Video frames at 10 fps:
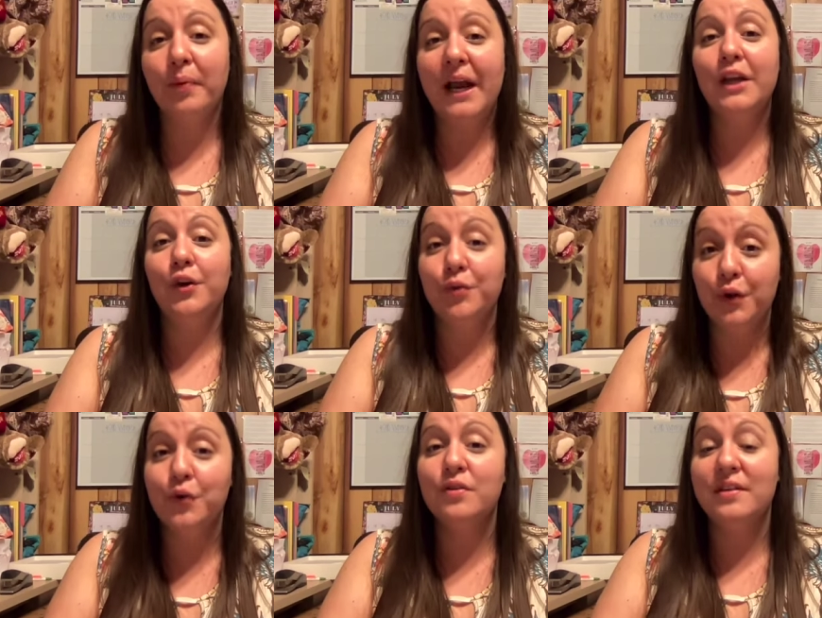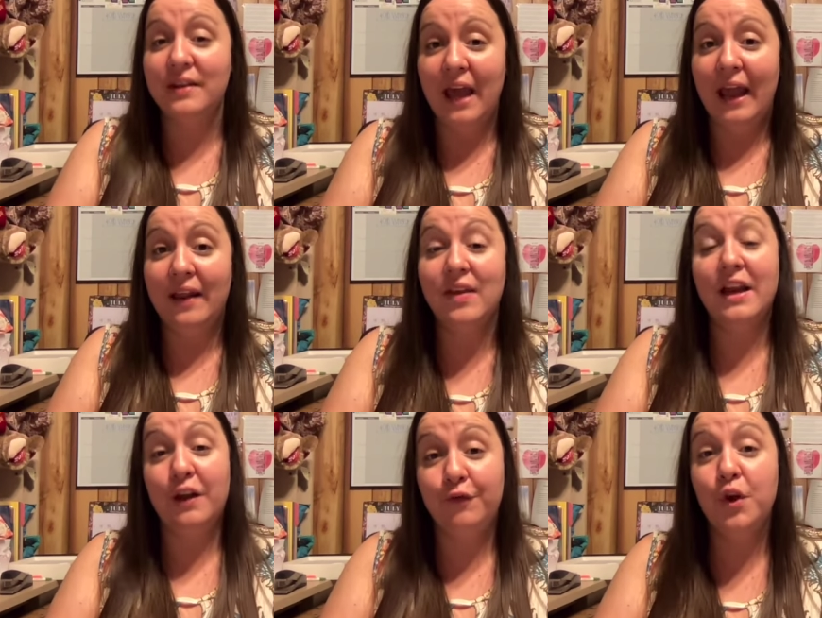bring you news today that
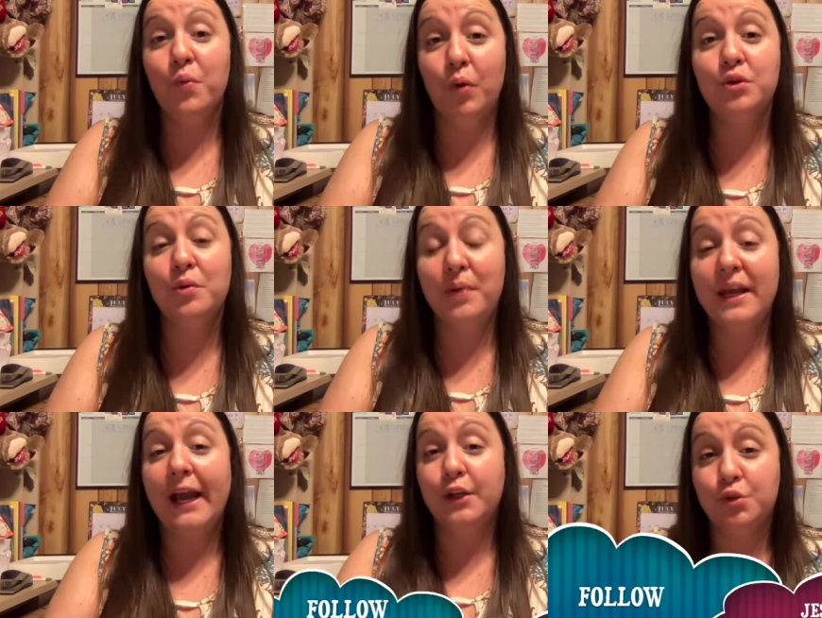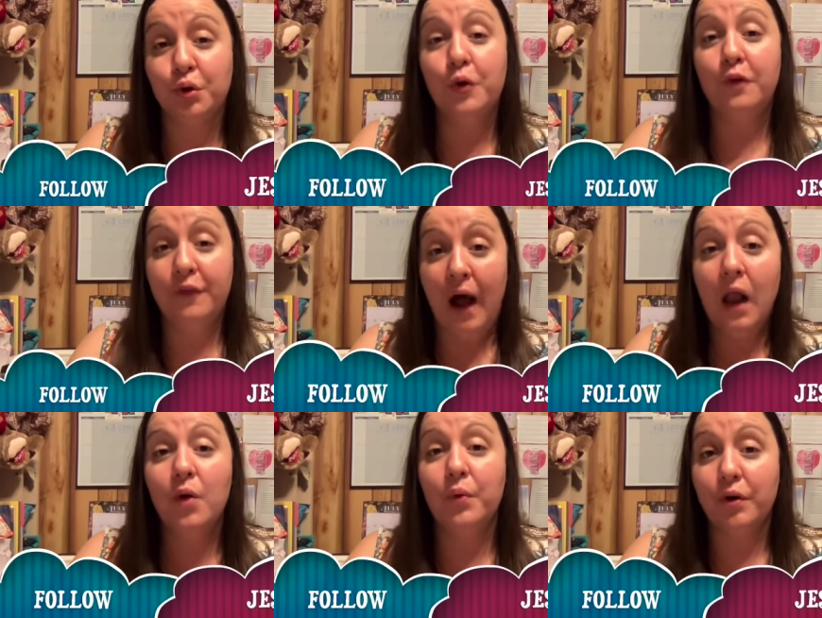if you want to be a true
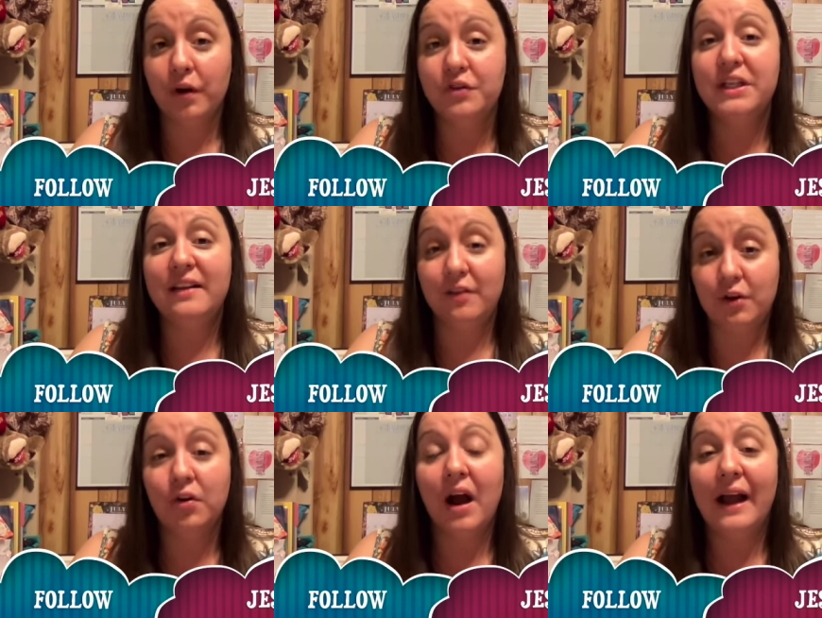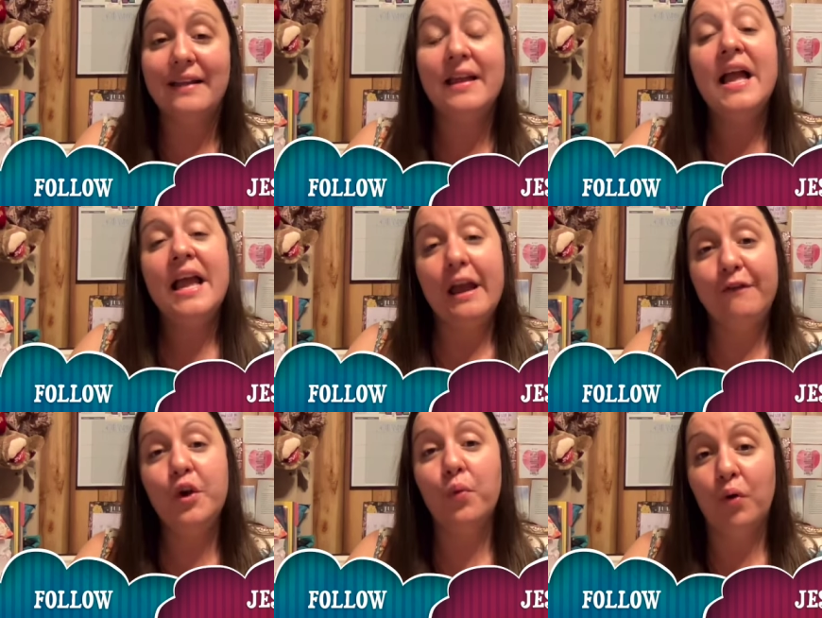follower of Jesus Christ,
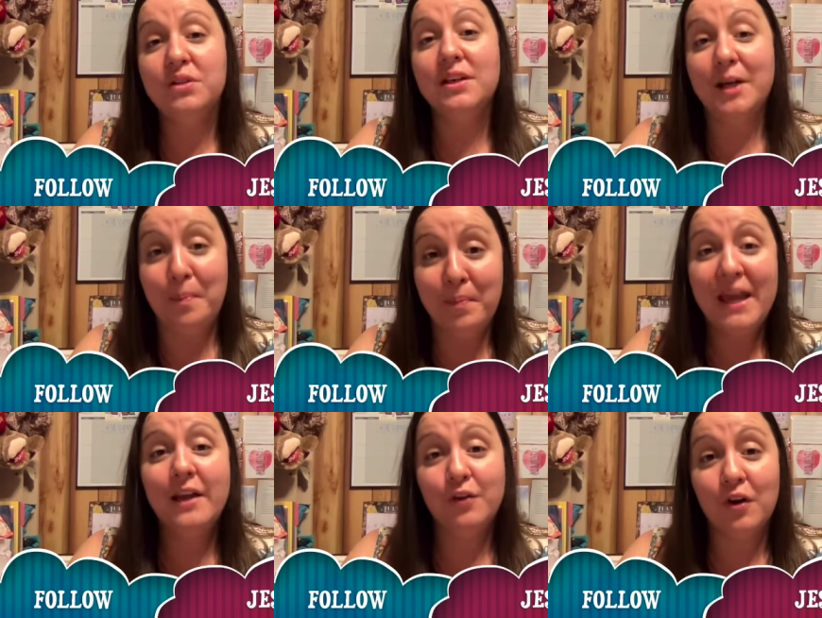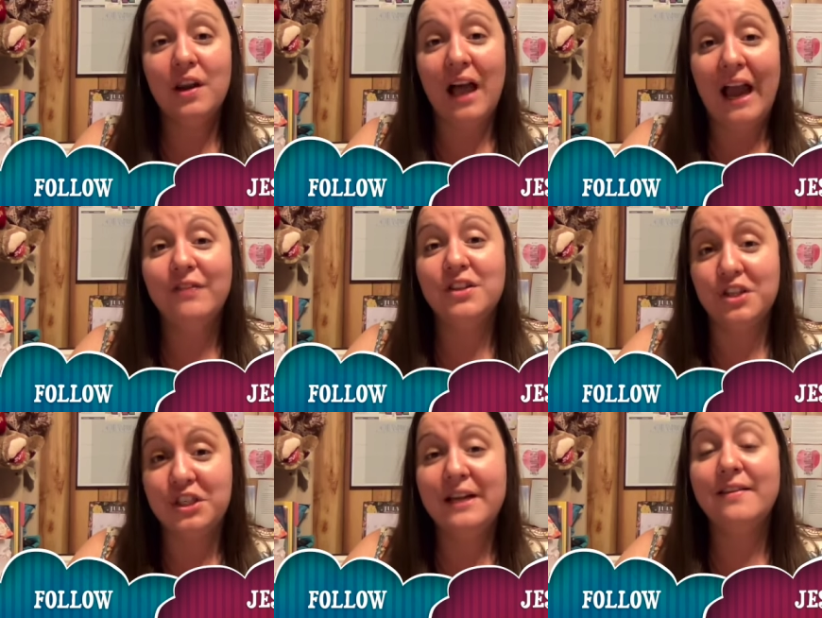if you want to commit your life to
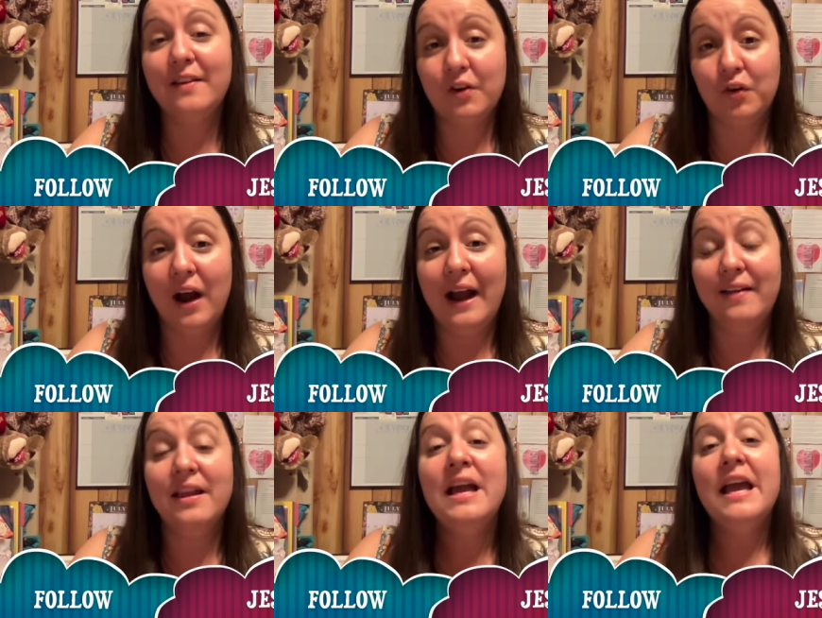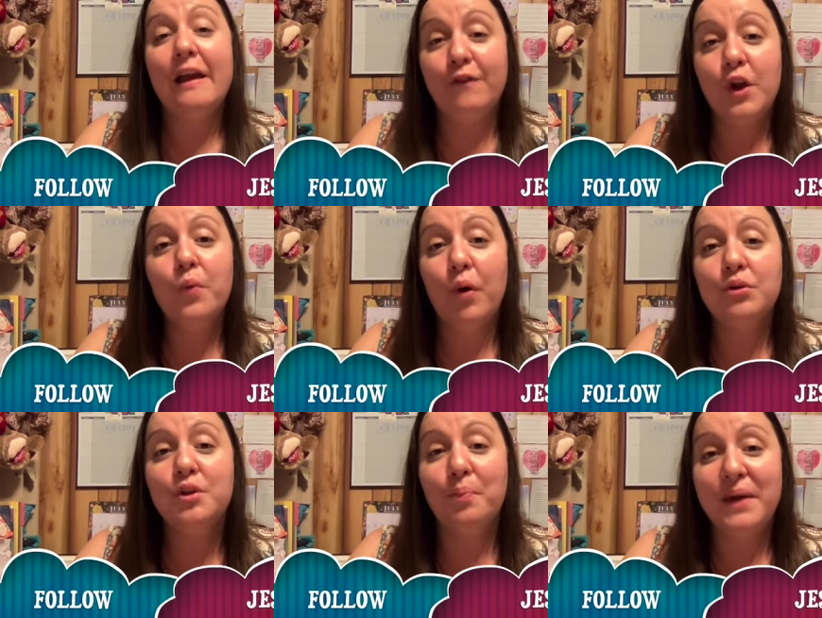Jesus Christ, if you
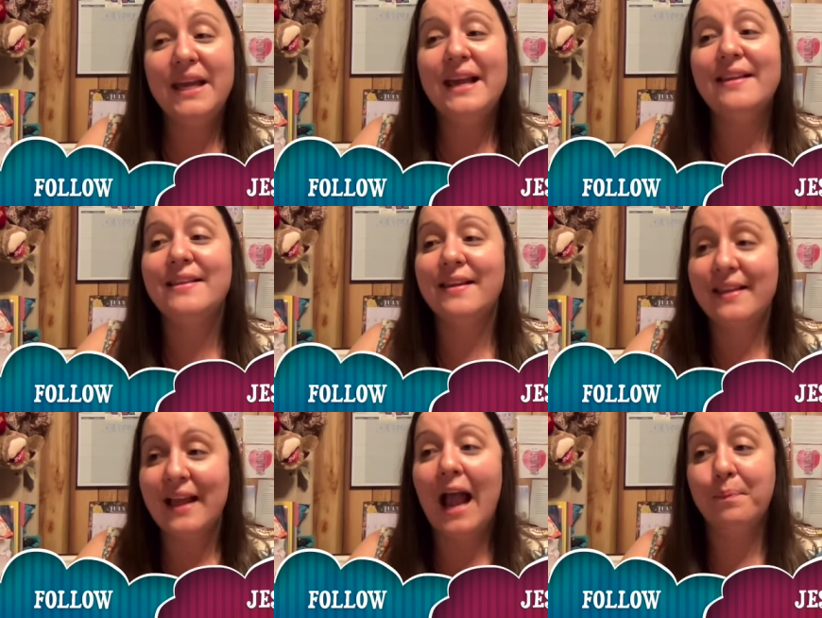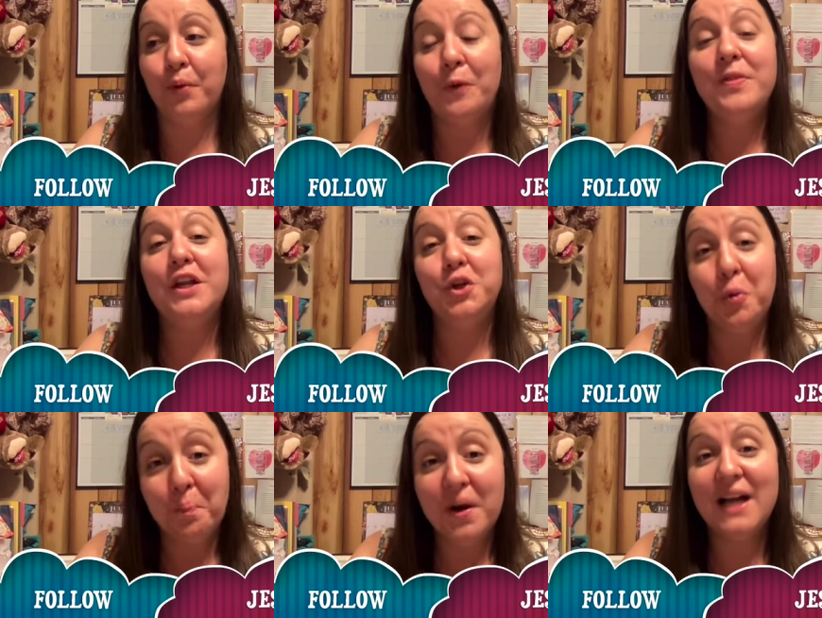want to be his disciple, then
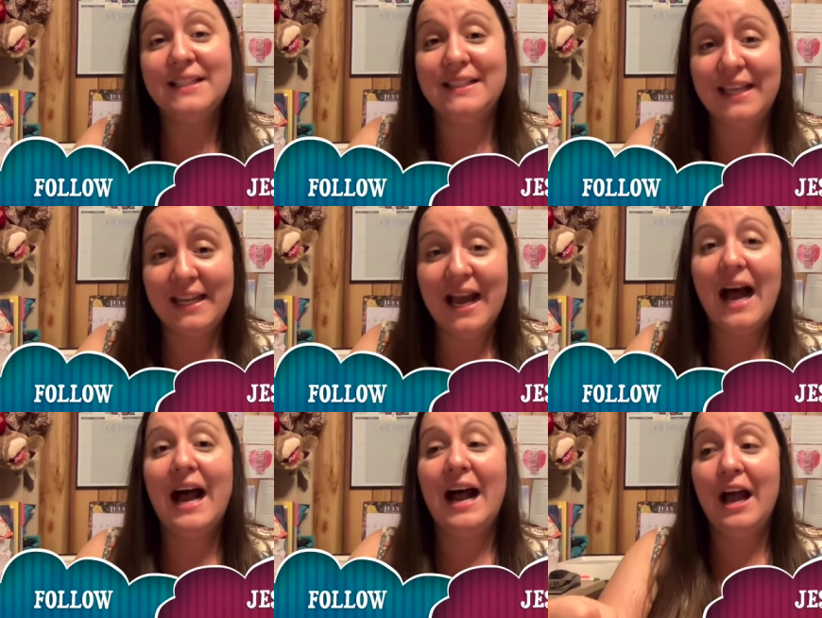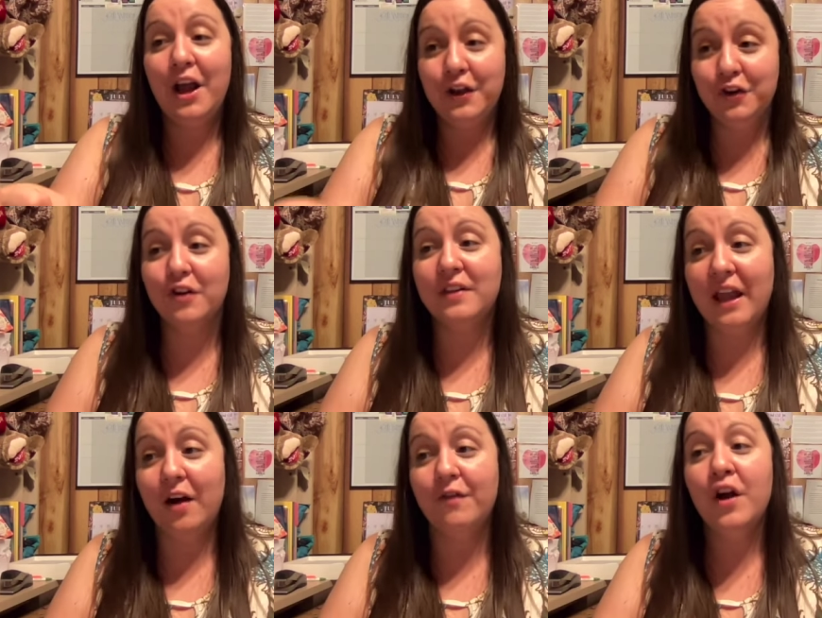you must deny
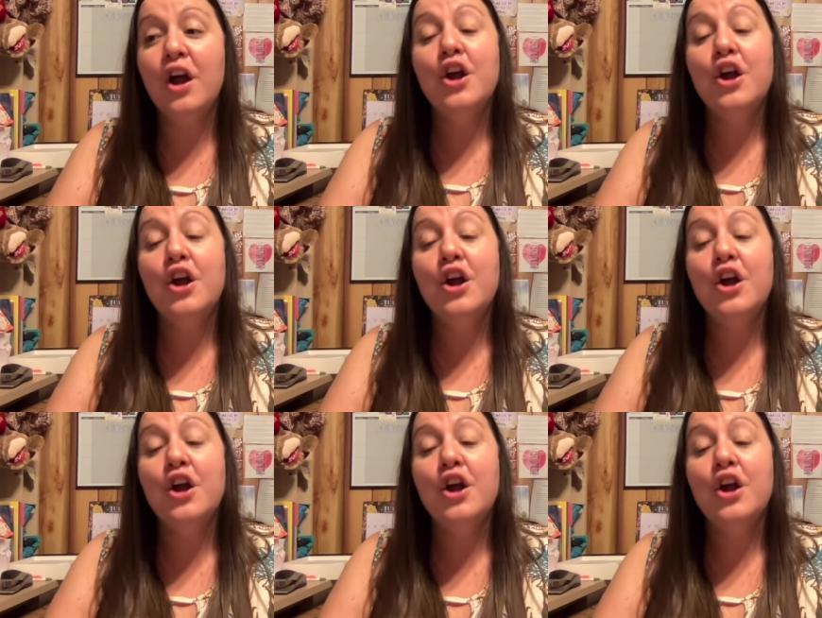yourself.